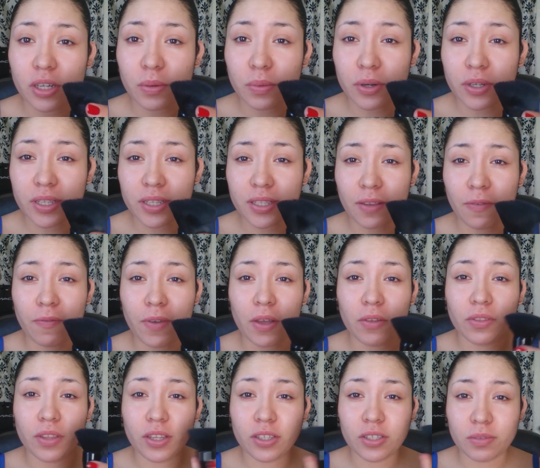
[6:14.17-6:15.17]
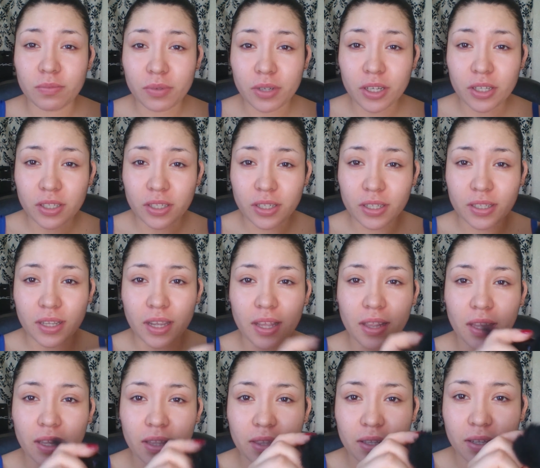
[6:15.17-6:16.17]
It works as a foundation brush.
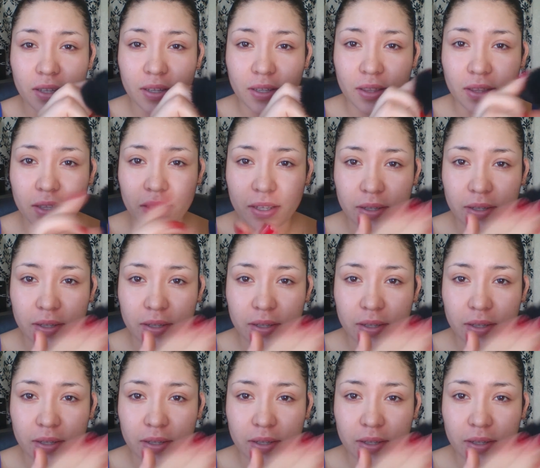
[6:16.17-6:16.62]
I like the